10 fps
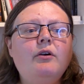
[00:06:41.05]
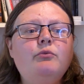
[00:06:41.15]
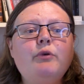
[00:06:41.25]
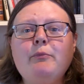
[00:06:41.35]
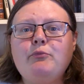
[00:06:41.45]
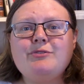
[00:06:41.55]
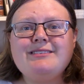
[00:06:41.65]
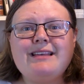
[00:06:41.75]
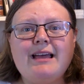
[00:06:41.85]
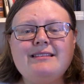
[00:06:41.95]

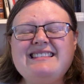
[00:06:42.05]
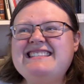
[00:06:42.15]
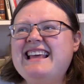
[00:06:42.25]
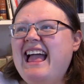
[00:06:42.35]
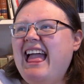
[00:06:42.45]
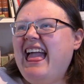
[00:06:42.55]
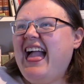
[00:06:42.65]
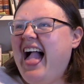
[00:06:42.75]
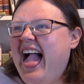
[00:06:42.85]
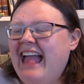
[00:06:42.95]
represents
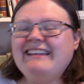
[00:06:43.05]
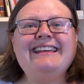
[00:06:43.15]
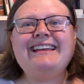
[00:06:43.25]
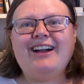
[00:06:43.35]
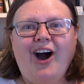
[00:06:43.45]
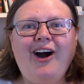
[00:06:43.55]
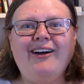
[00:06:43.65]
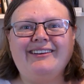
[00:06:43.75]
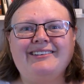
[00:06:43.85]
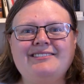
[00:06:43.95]
any
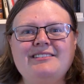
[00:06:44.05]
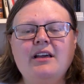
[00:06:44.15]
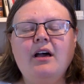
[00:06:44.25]
kind